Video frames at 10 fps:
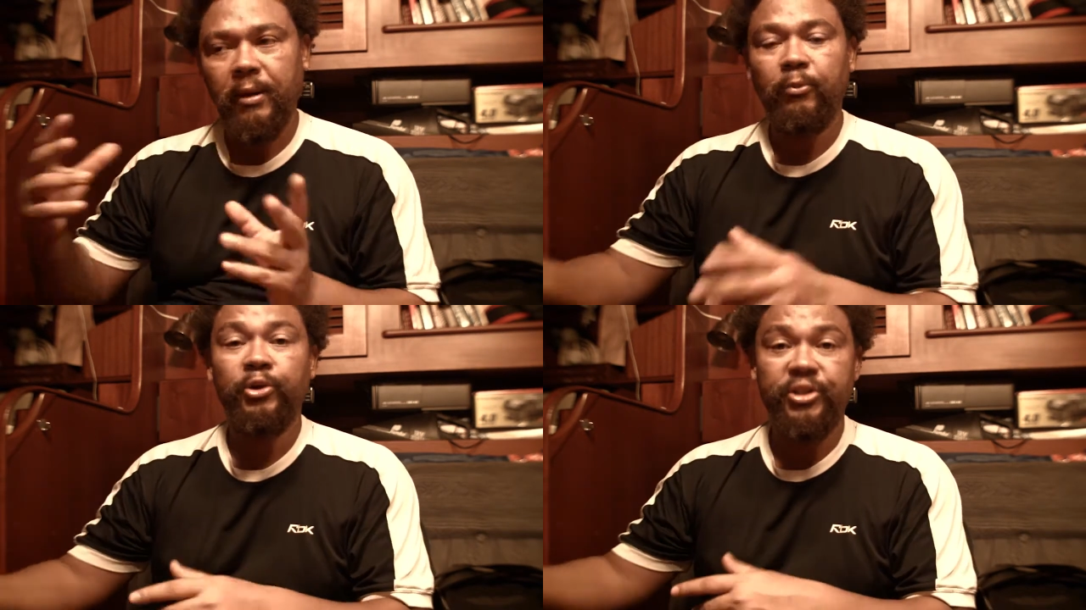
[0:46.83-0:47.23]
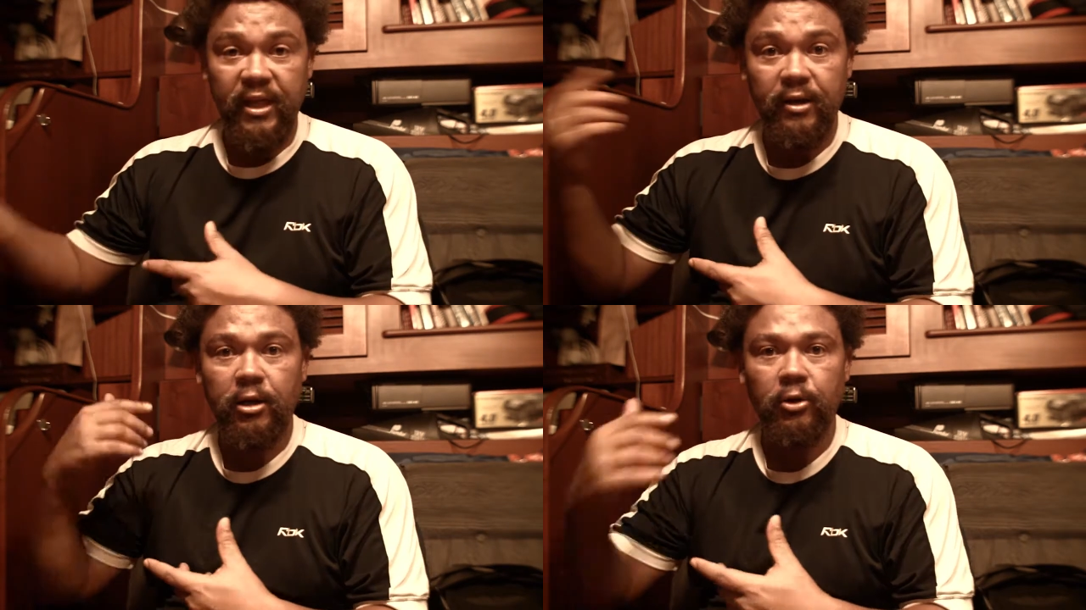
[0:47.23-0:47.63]
which
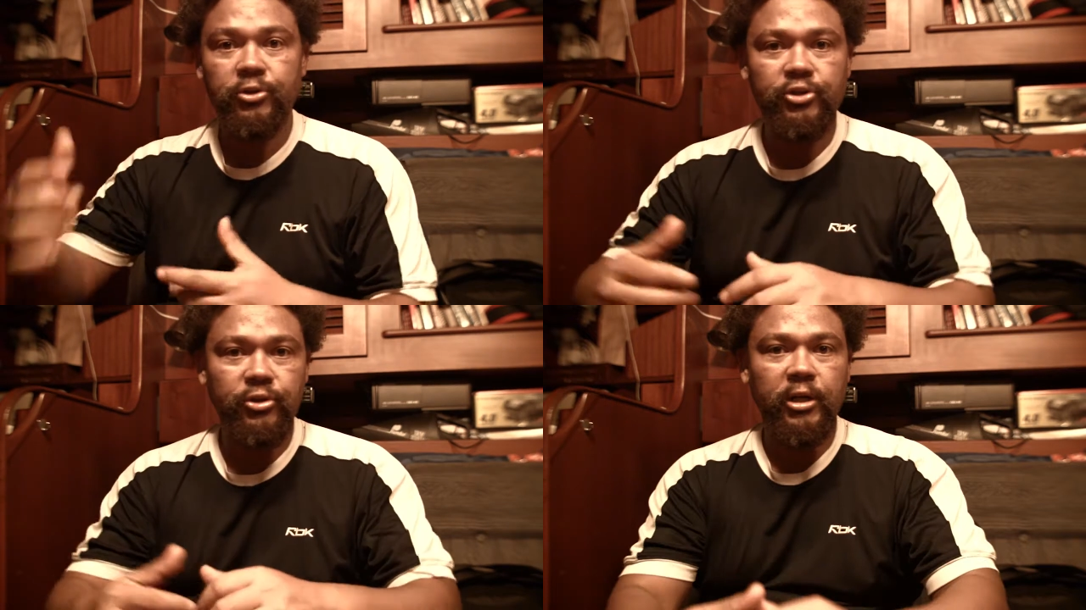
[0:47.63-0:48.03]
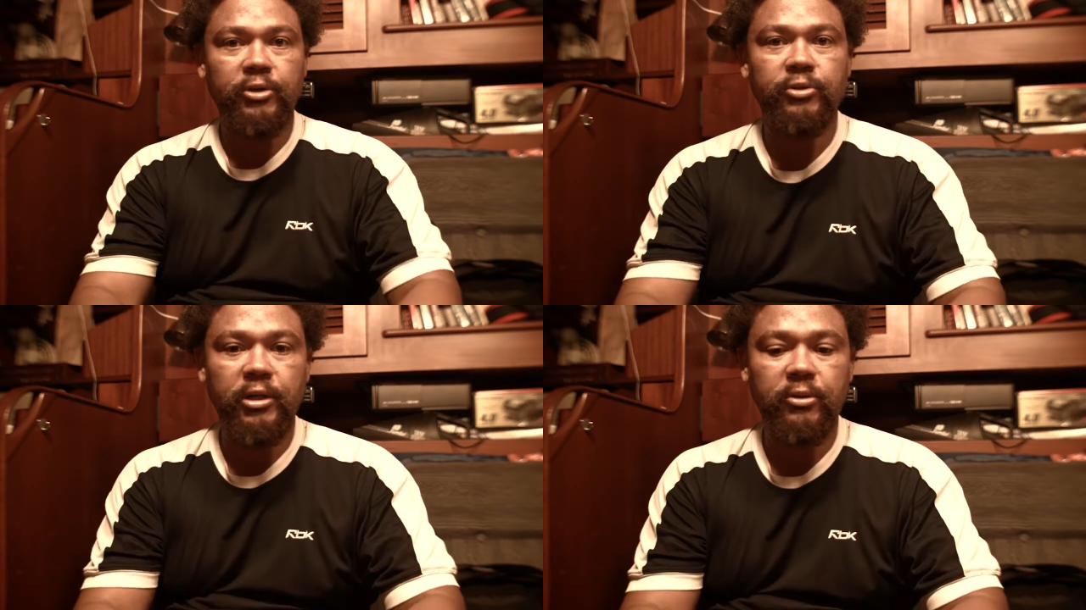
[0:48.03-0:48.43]
then goes to
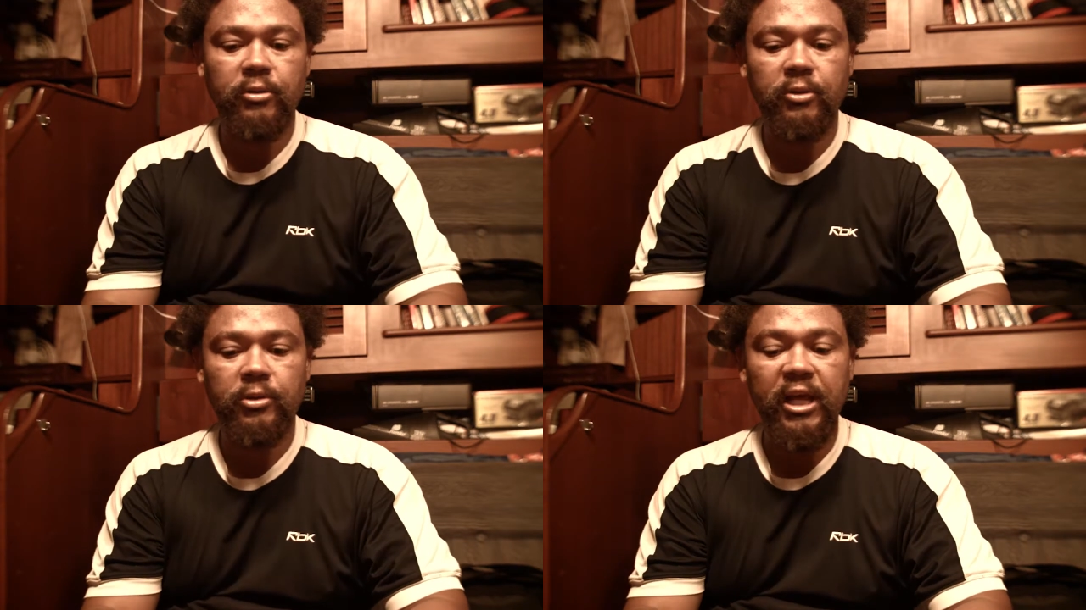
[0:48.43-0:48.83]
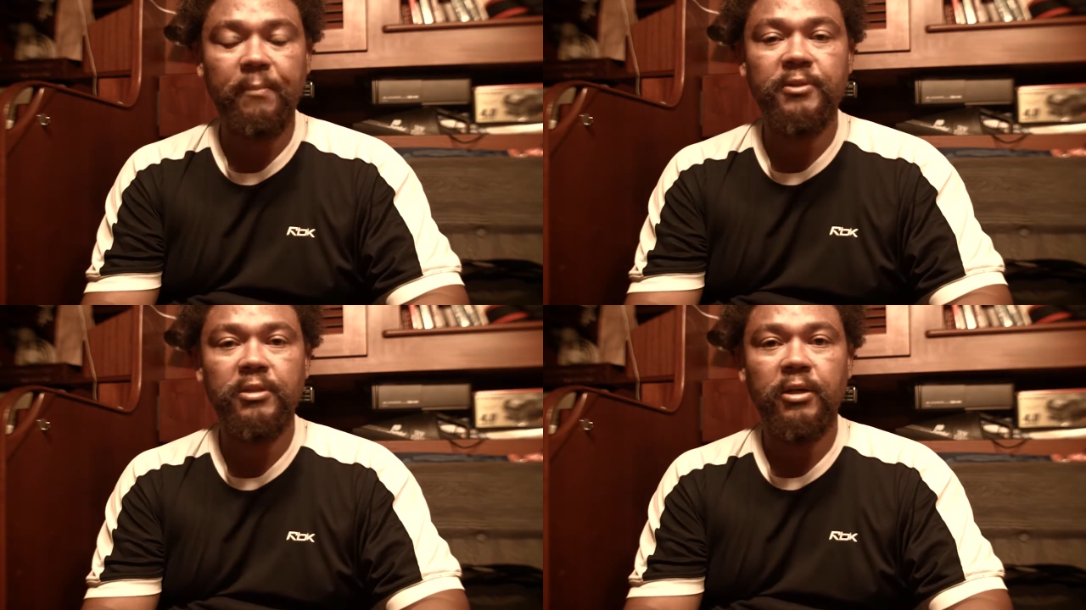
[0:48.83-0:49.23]
the
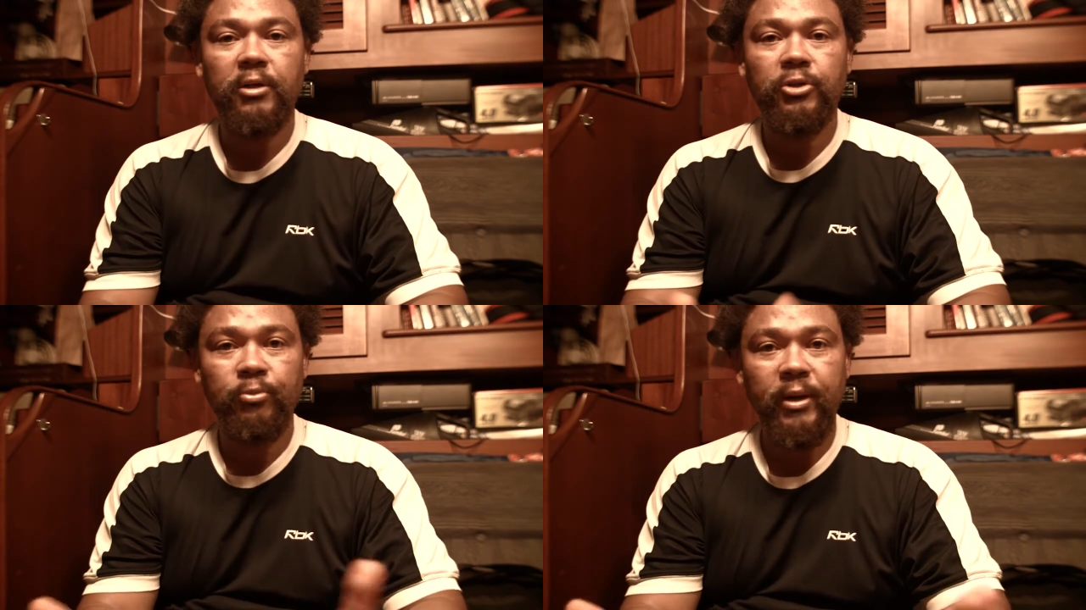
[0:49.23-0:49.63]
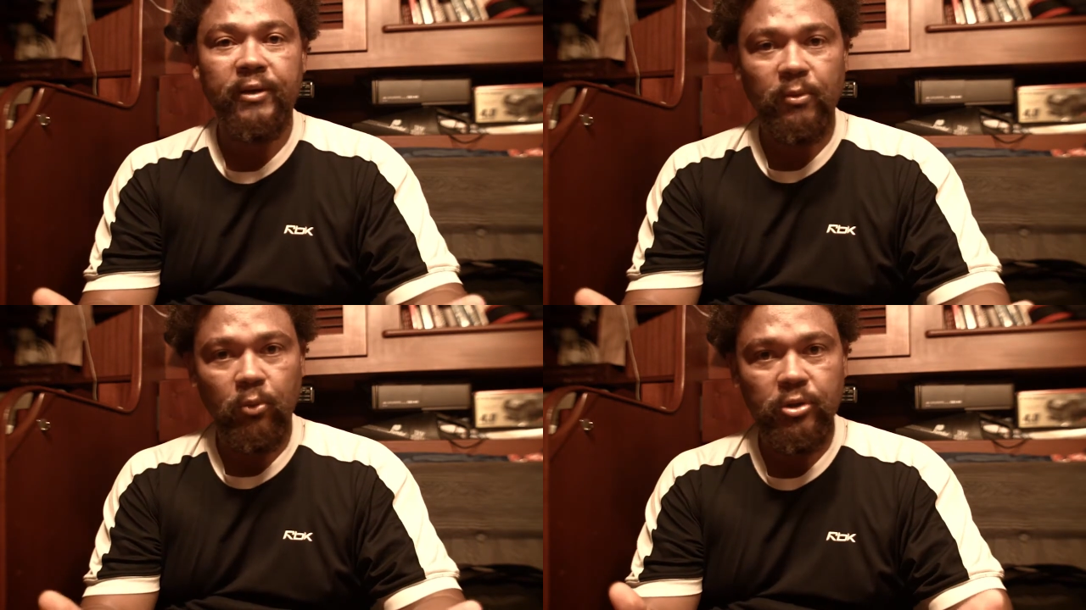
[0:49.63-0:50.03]
taps to
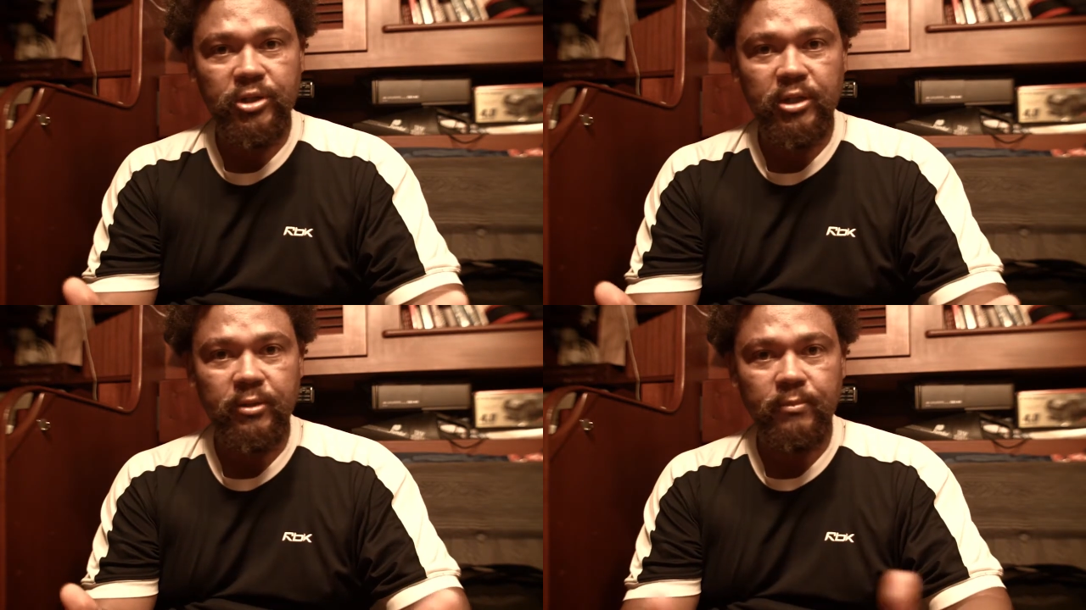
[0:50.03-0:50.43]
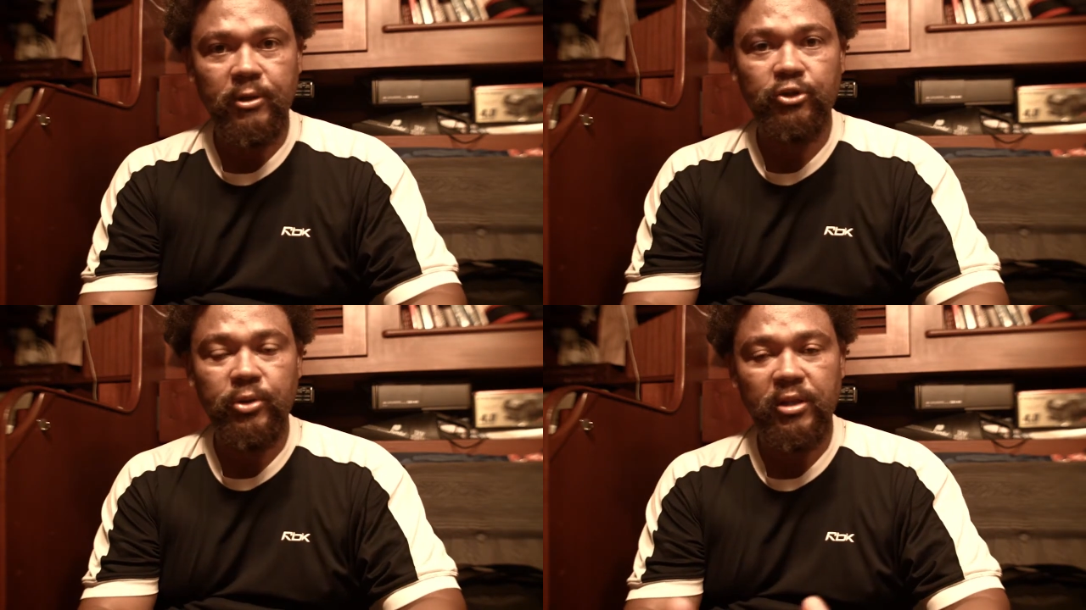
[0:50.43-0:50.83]
make
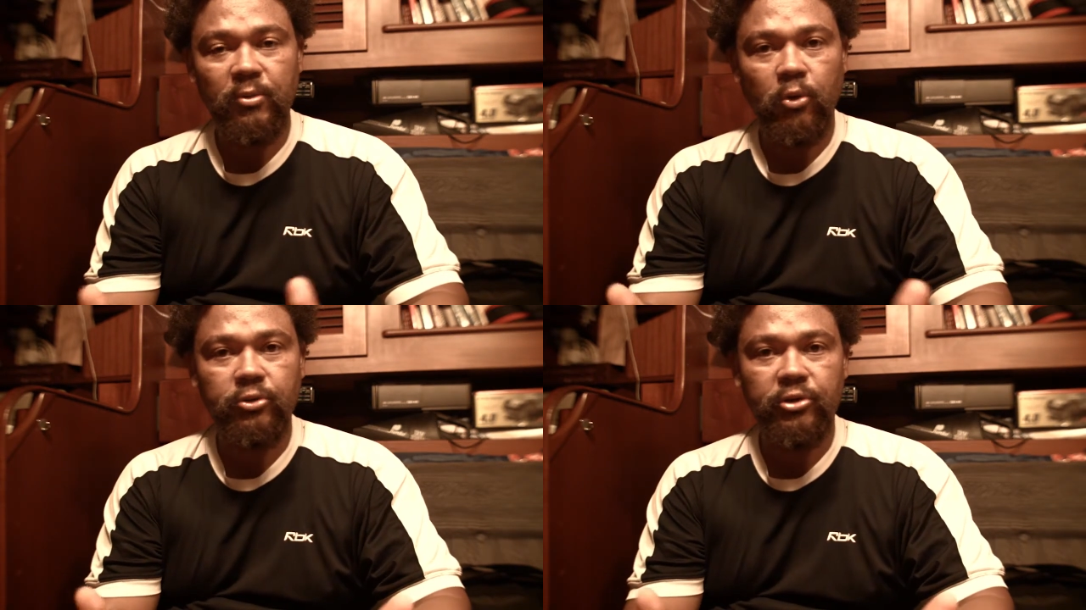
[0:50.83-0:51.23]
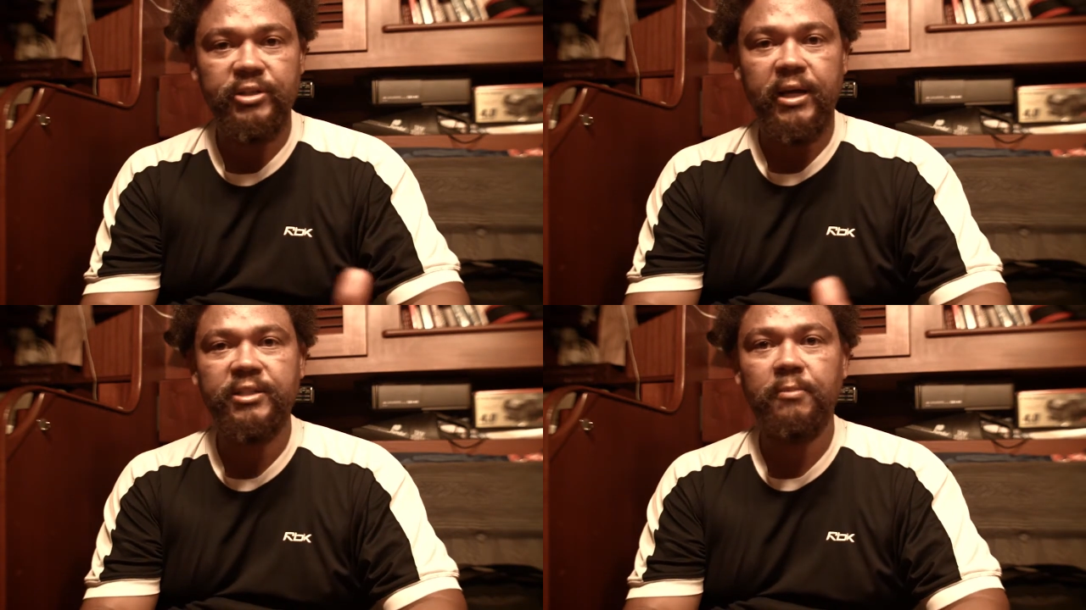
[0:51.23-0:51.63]
sure that the water
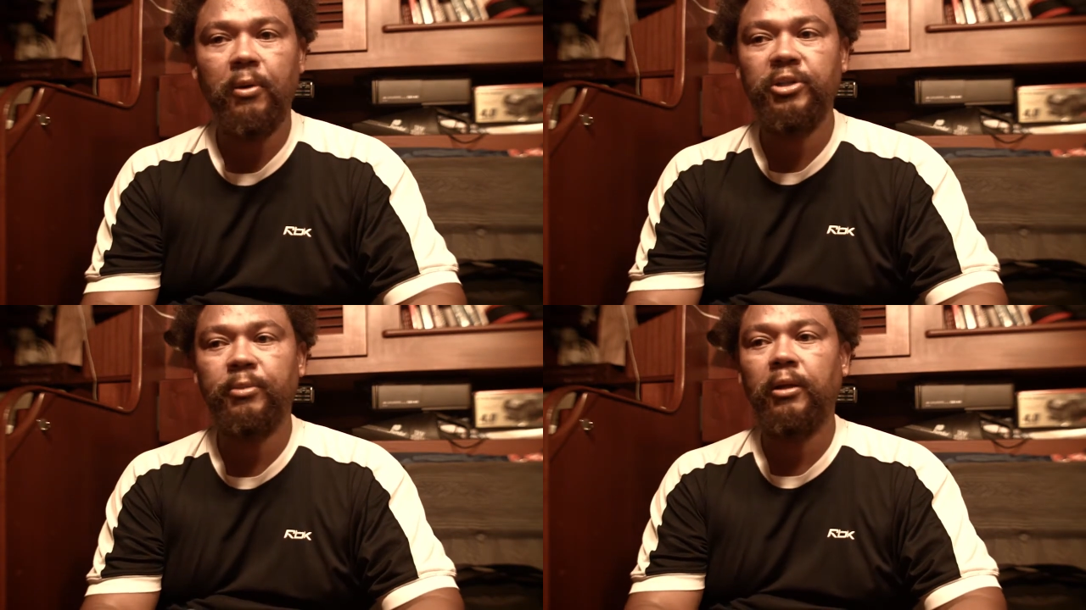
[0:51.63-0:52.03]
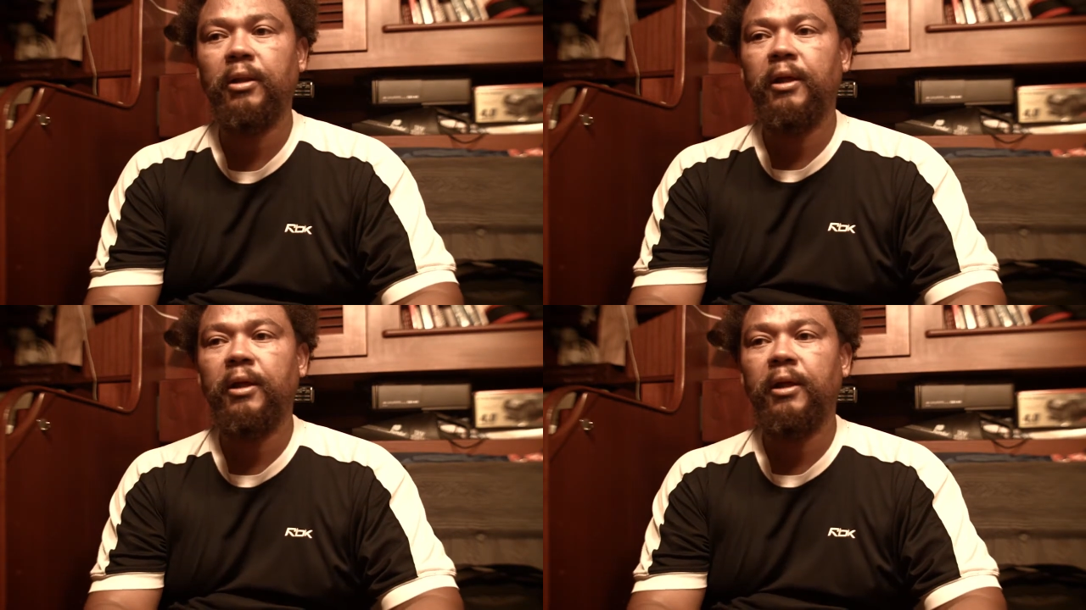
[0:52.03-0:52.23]
is nice and potable.